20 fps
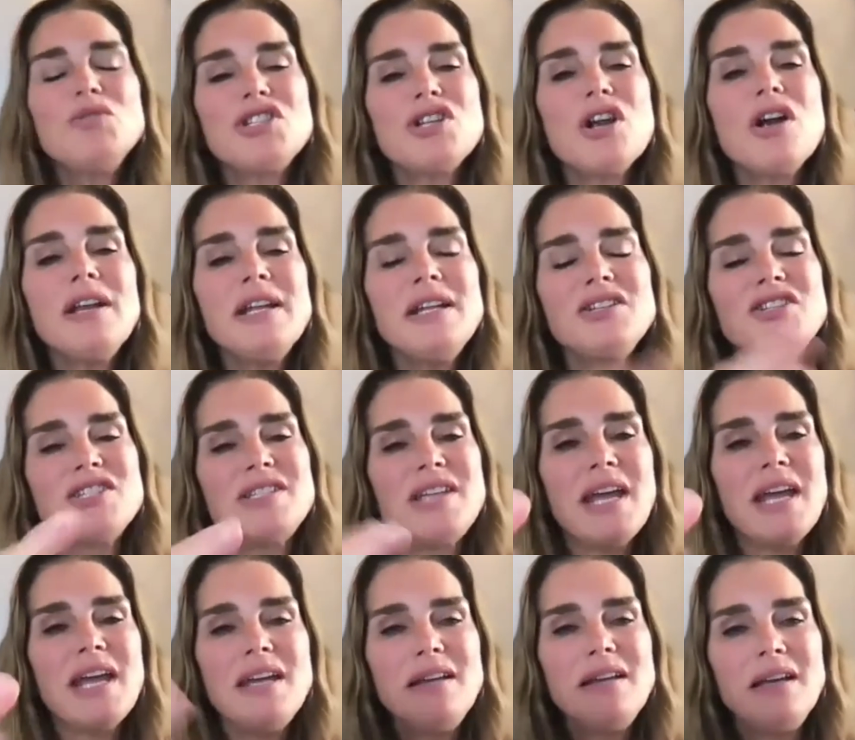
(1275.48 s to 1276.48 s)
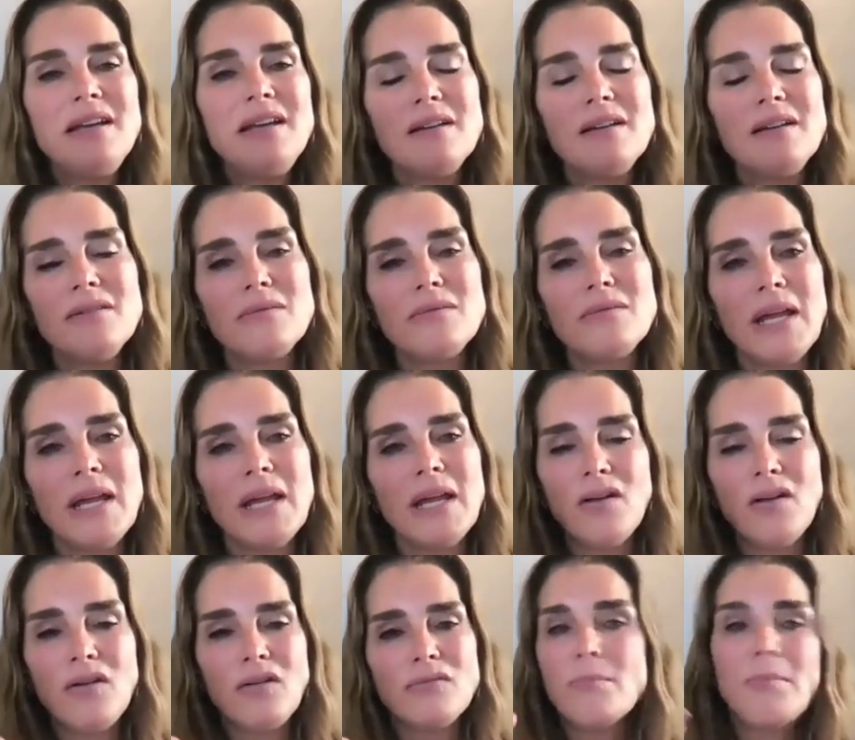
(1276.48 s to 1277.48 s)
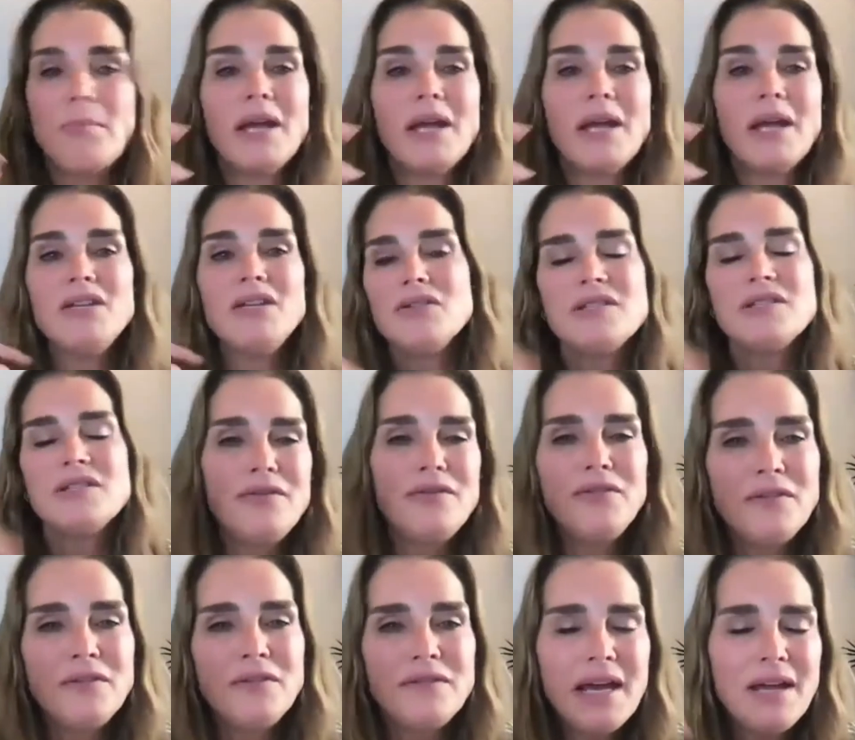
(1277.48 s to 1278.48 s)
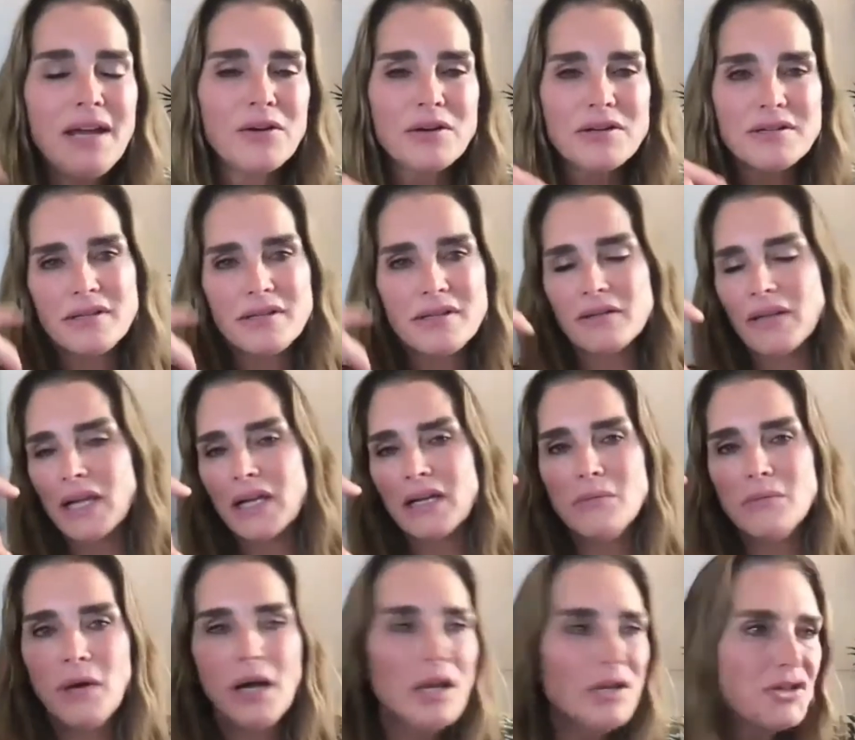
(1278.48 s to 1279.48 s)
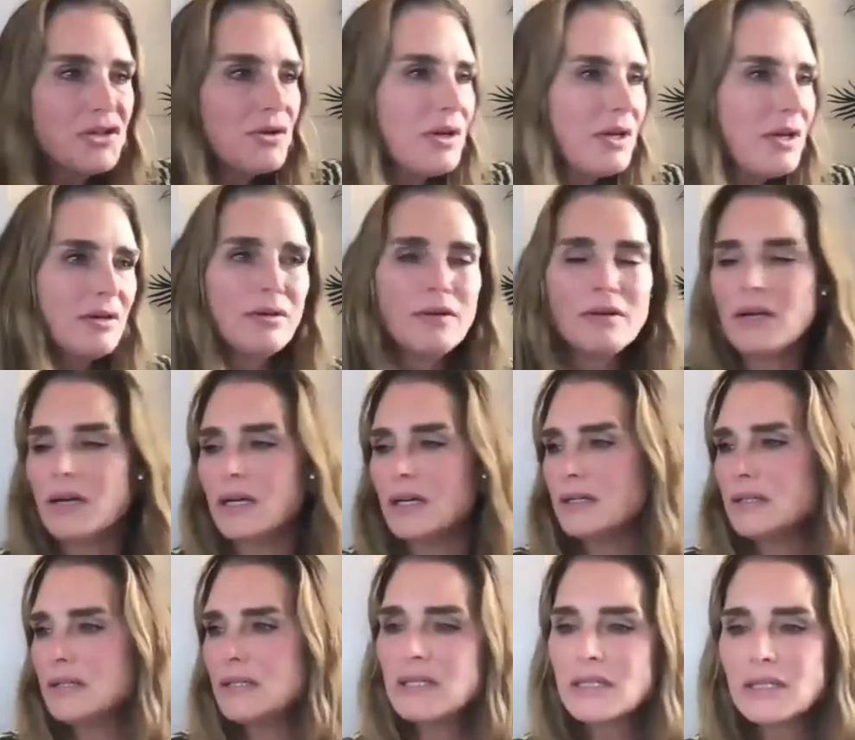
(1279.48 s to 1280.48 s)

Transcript: start each day in a like reminding yourself of that, or is there like a mantra or a?